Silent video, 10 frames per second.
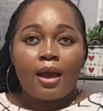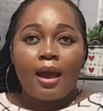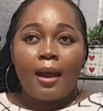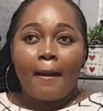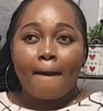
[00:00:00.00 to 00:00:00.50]

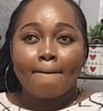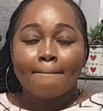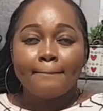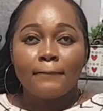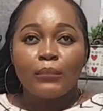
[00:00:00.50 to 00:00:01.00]
um
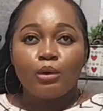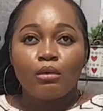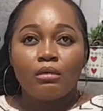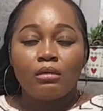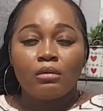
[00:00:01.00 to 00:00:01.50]

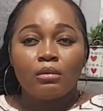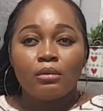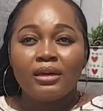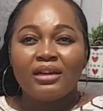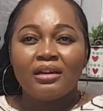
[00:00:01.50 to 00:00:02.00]

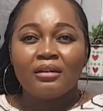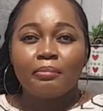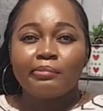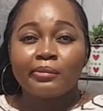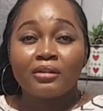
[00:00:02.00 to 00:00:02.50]
only
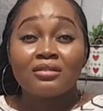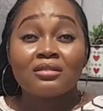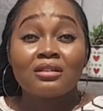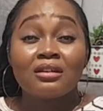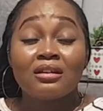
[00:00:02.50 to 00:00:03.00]

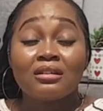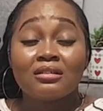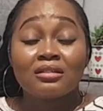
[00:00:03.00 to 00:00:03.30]
person